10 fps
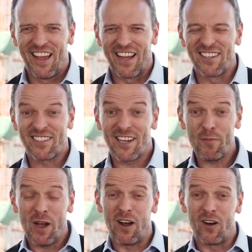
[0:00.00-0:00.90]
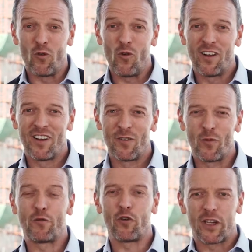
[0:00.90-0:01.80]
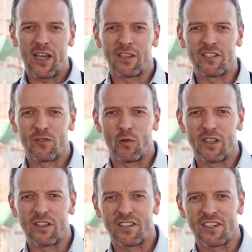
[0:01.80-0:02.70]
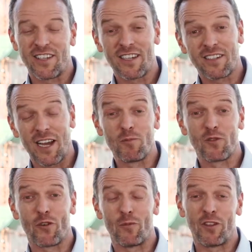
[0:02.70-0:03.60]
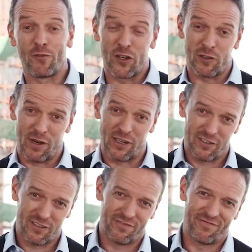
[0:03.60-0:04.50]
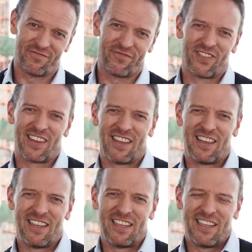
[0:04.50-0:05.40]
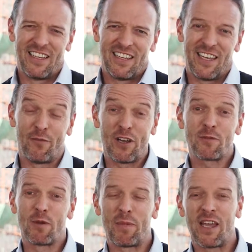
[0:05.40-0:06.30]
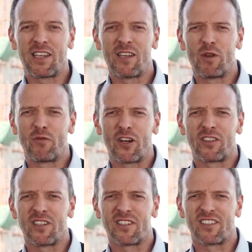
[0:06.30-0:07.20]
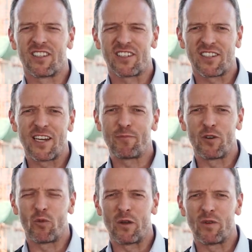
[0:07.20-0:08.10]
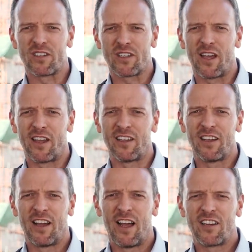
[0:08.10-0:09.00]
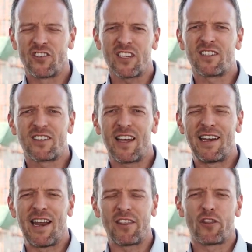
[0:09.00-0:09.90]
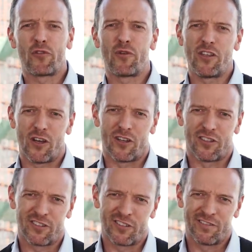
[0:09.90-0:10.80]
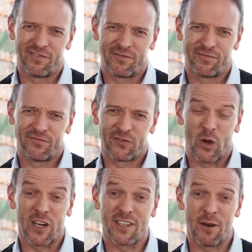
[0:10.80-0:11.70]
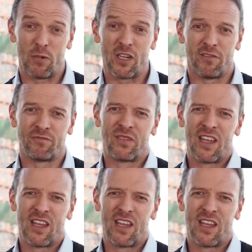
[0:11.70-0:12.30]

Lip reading: And somehow we forget where the success comes from in the first place. In investment banking, we've got this statement where we say, just another 3 years. What does that mean?